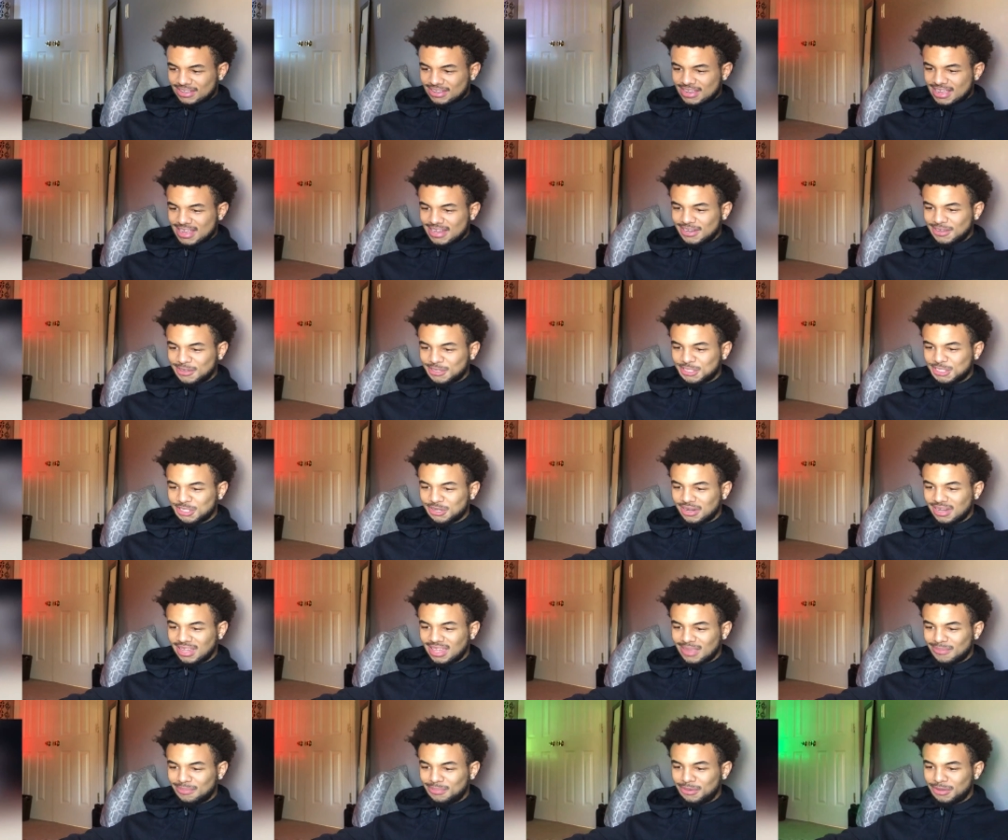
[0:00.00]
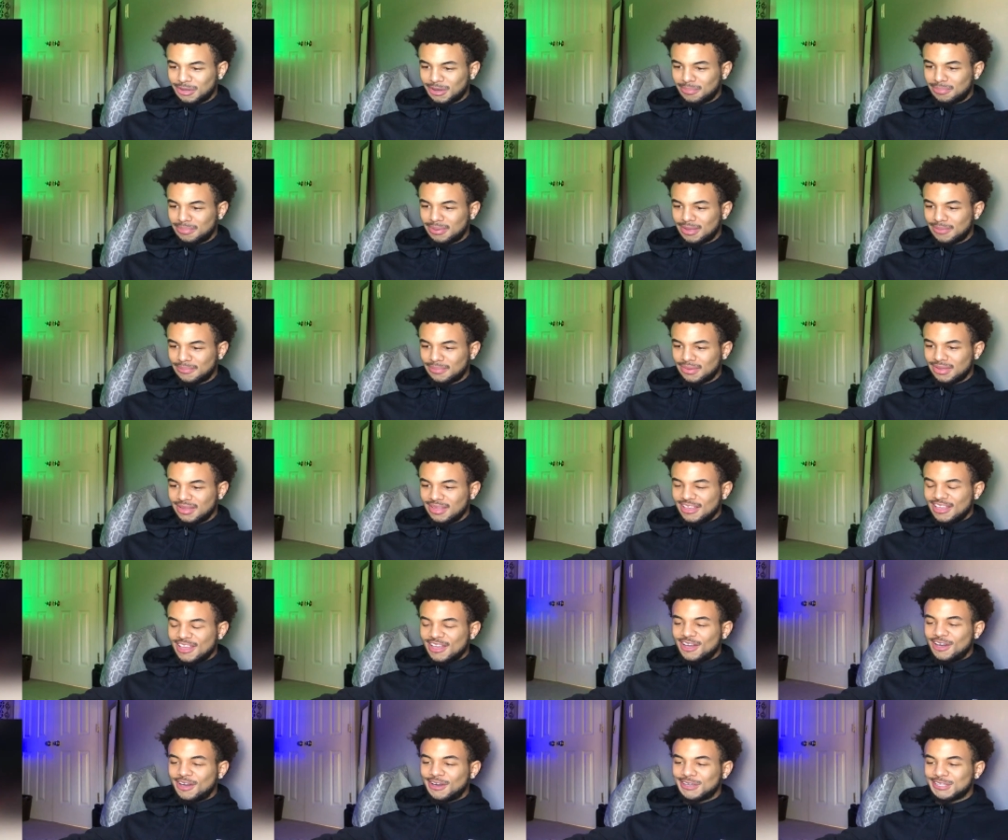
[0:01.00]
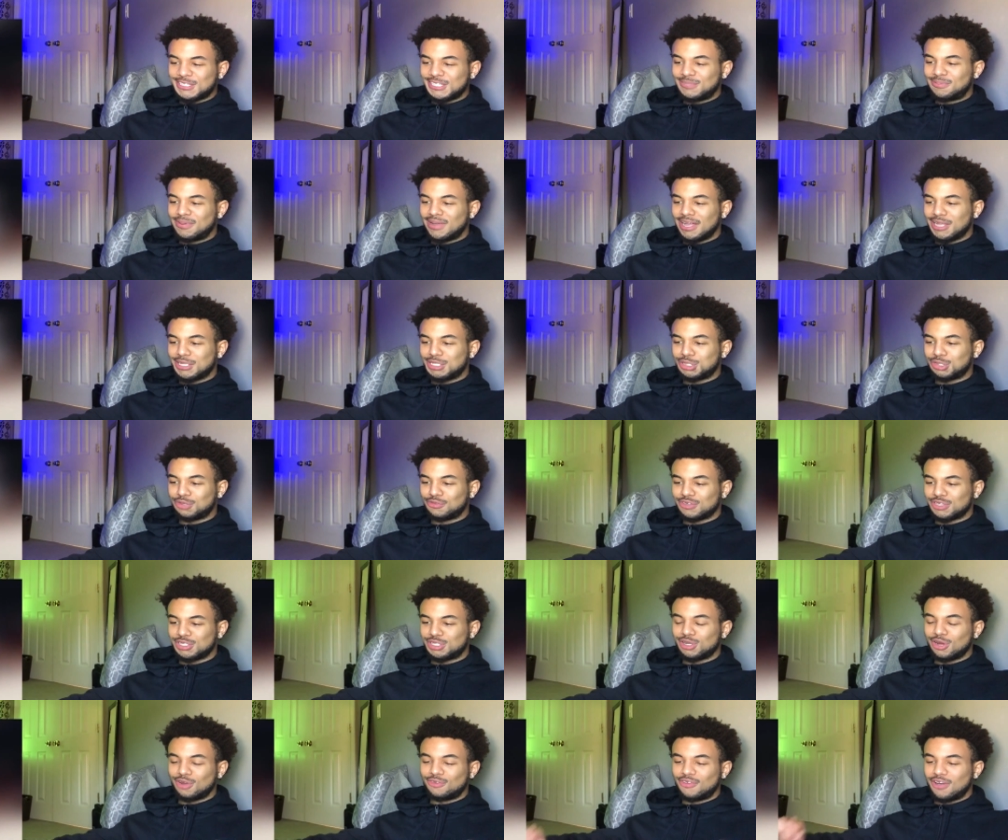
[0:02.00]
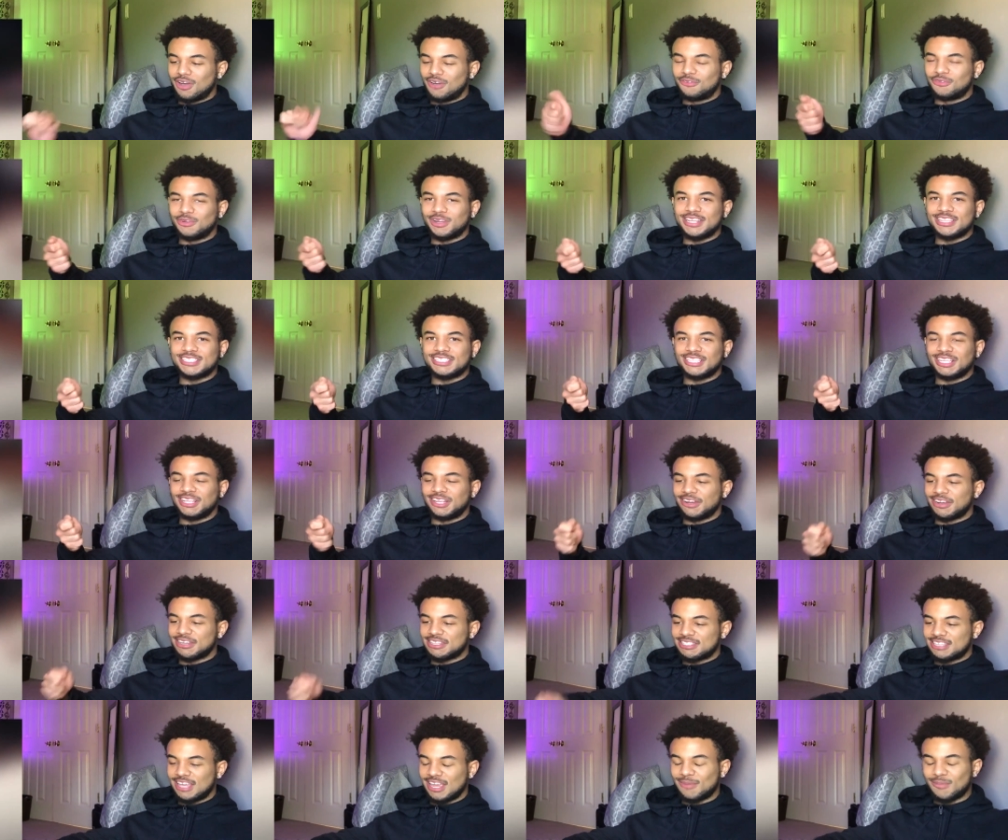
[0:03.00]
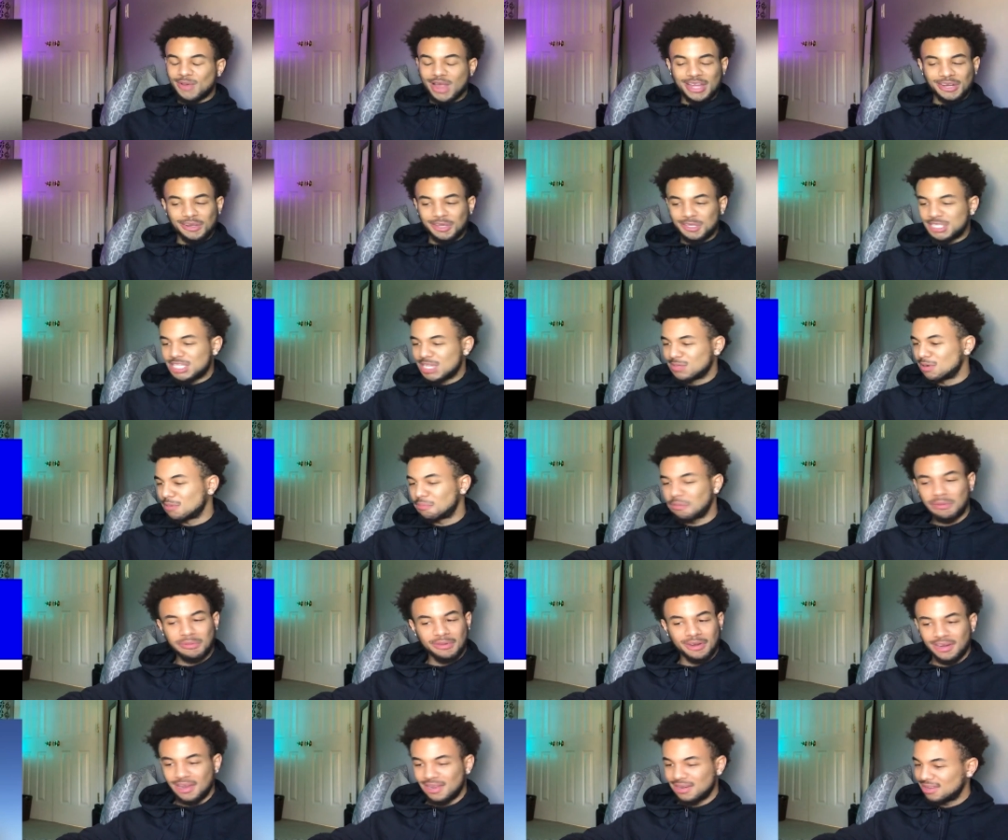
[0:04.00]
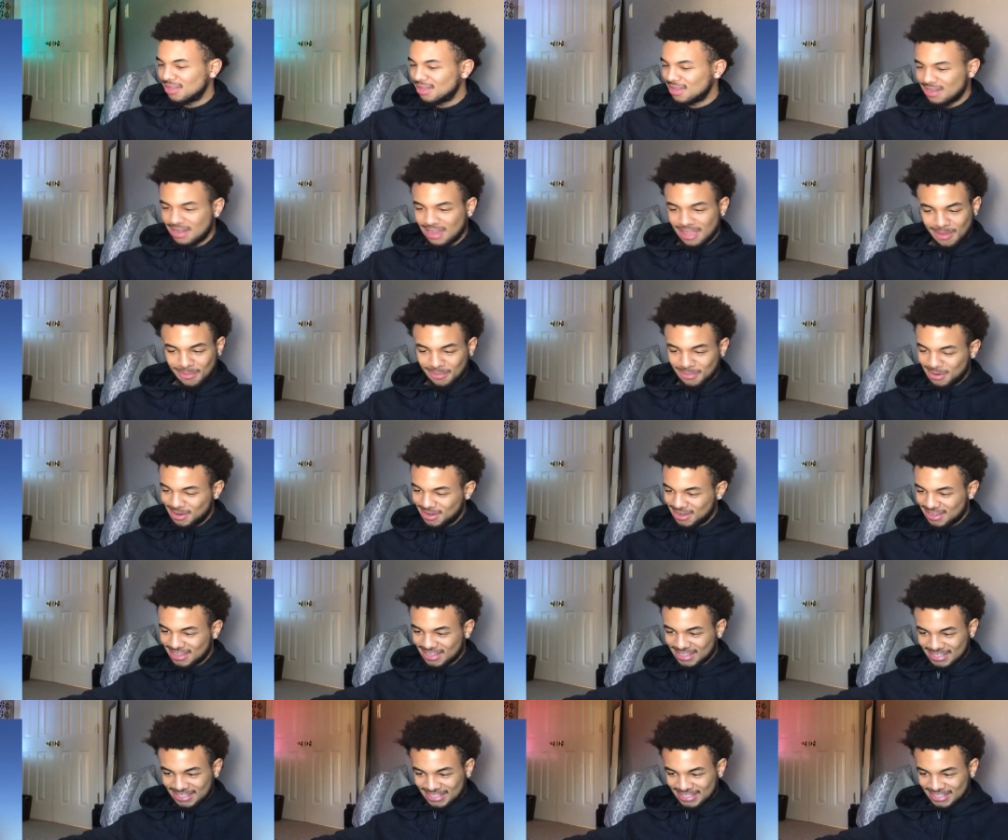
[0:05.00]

I know sure they ain't pulled a pump. Oh, she probably drew, drove off with it still in her tank. Bro, I know so many people that have done that, bro.